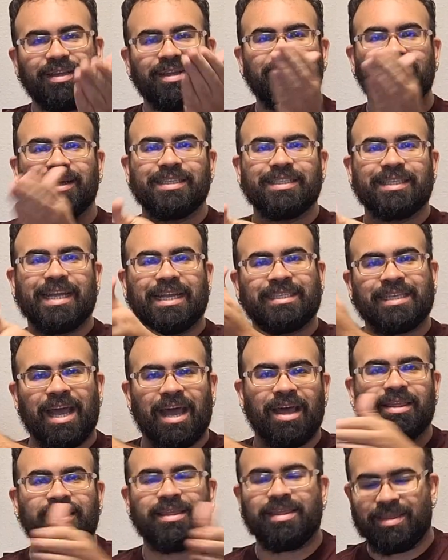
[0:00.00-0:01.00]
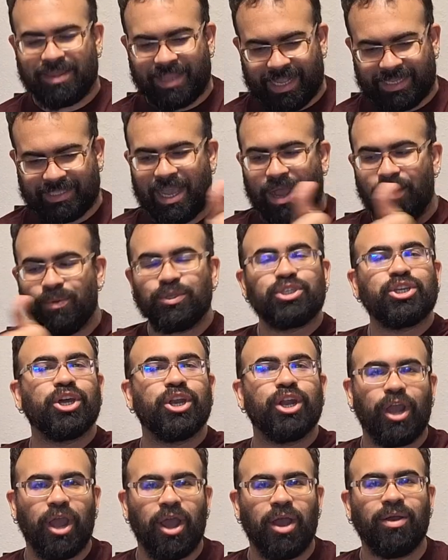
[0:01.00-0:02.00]
because that's how it's
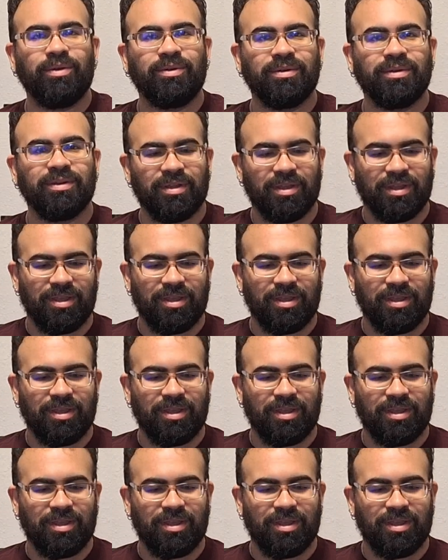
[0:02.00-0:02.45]
gonna go.